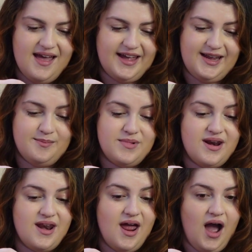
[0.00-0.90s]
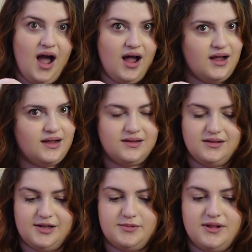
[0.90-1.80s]
I am not a
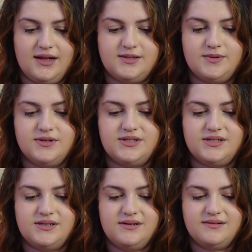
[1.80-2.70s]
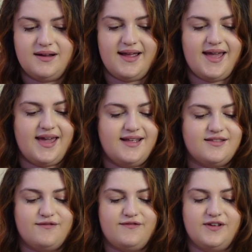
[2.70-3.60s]
lip gloss person. I hate
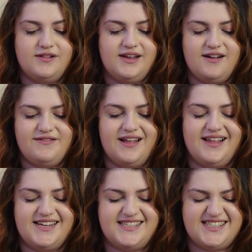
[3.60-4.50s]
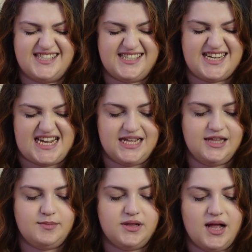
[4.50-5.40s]
the feeling of that like sticky
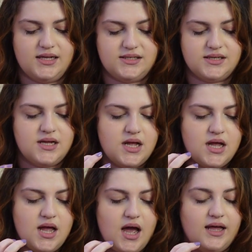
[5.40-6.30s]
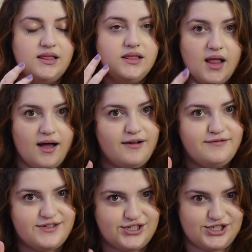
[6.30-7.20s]
lip gloss. I love
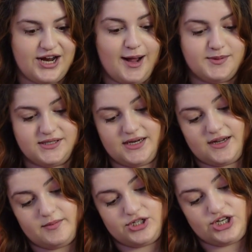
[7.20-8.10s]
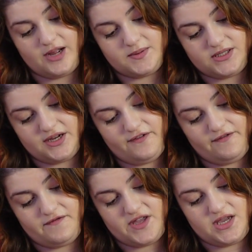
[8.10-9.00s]
chapstick. I'm a chapstick
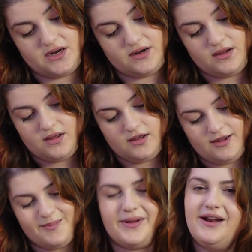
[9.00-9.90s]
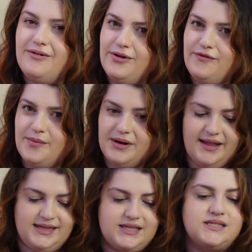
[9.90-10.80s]
fiend, but I don't know if I'm gonna
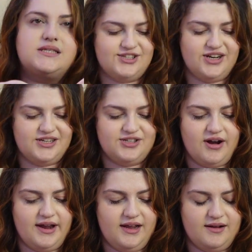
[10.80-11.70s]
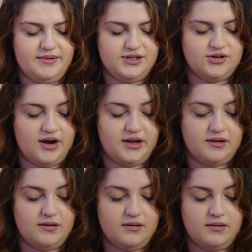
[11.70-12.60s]
like this. Should I try it? I'm gonna try it.
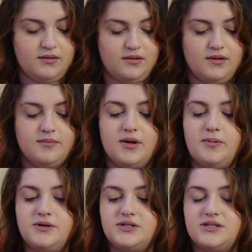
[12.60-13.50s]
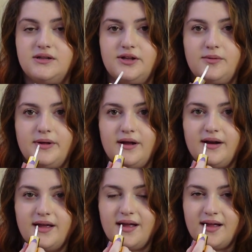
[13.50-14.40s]
I'm gonna put just a little bit on it.